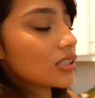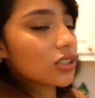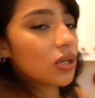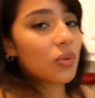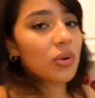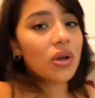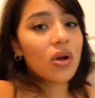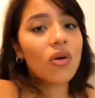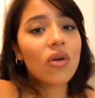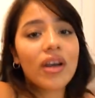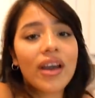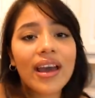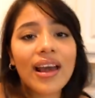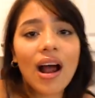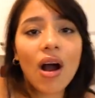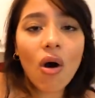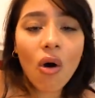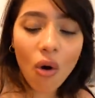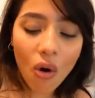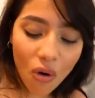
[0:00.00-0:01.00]
So we're gonna get
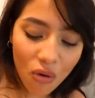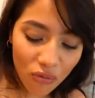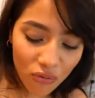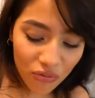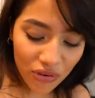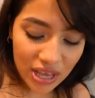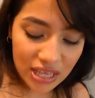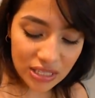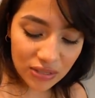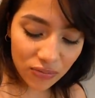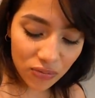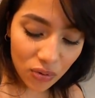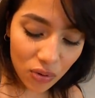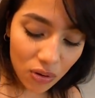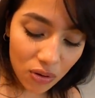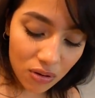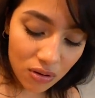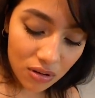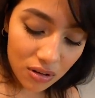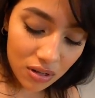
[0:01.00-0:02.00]
a whole
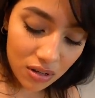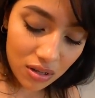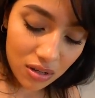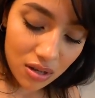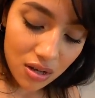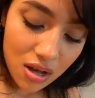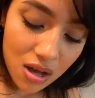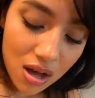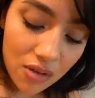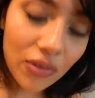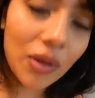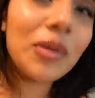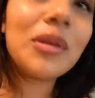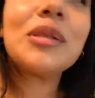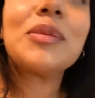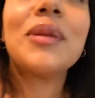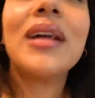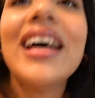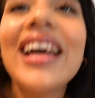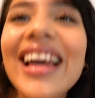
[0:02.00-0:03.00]
fistful. No,
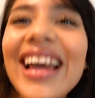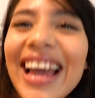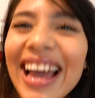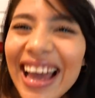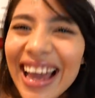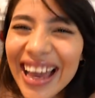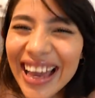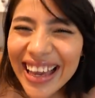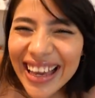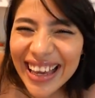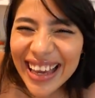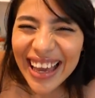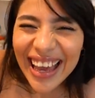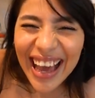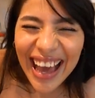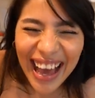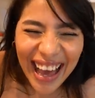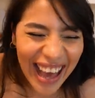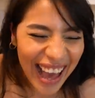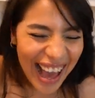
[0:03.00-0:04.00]
just one.
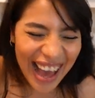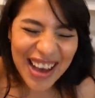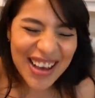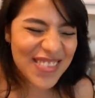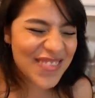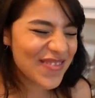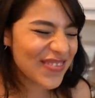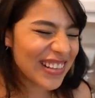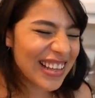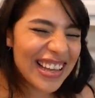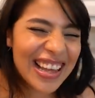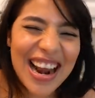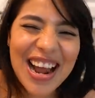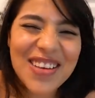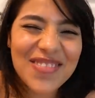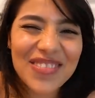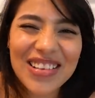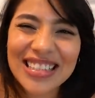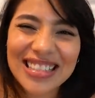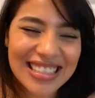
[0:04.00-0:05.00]
I'm playing.
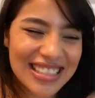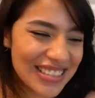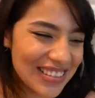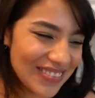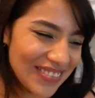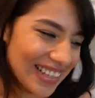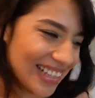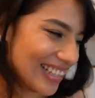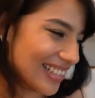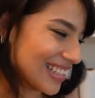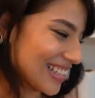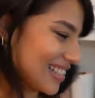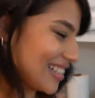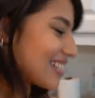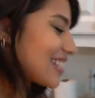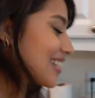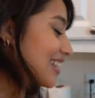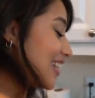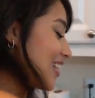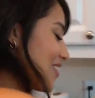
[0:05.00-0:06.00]
I'm messing too much. Just a
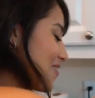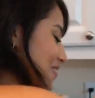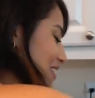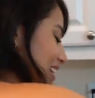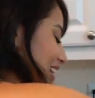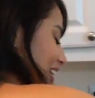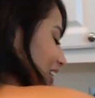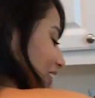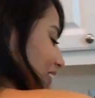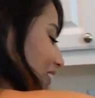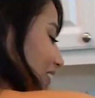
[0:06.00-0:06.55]
little bit, though.